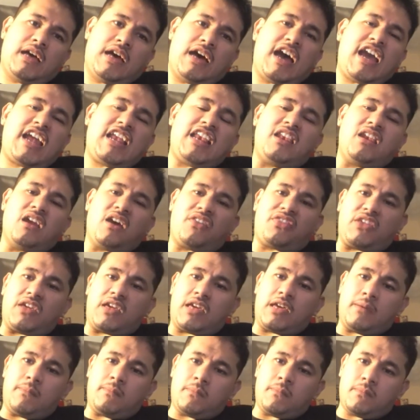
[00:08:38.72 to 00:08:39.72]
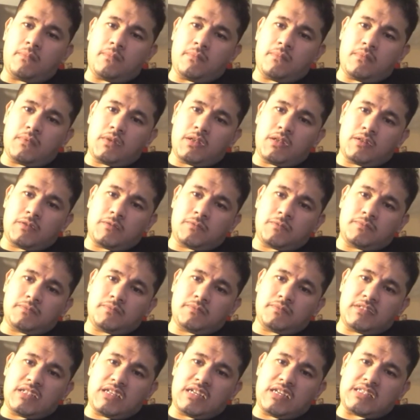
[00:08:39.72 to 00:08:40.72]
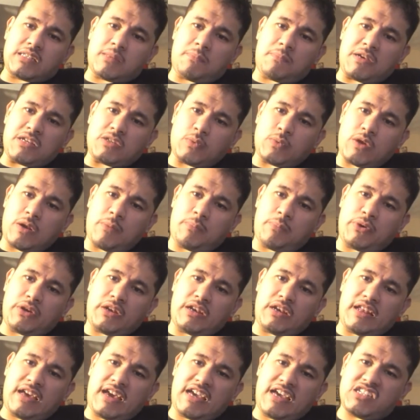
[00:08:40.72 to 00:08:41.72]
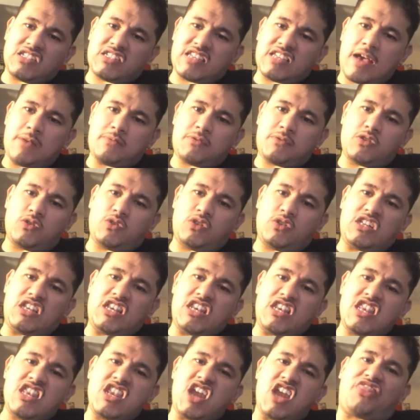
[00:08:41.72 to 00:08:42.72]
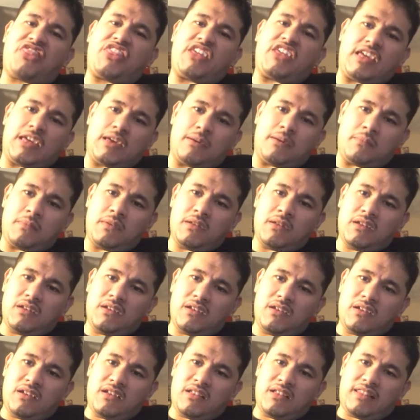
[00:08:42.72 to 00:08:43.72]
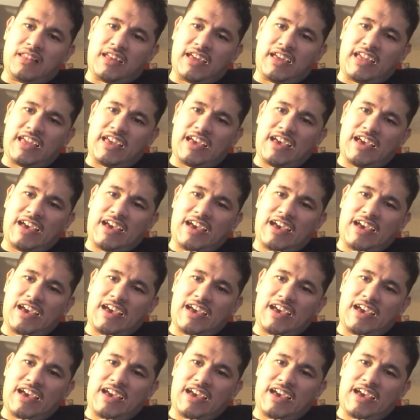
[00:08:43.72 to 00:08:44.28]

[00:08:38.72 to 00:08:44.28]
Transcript: I nothing him is the best way to put it. I just absolutely nothing him. Like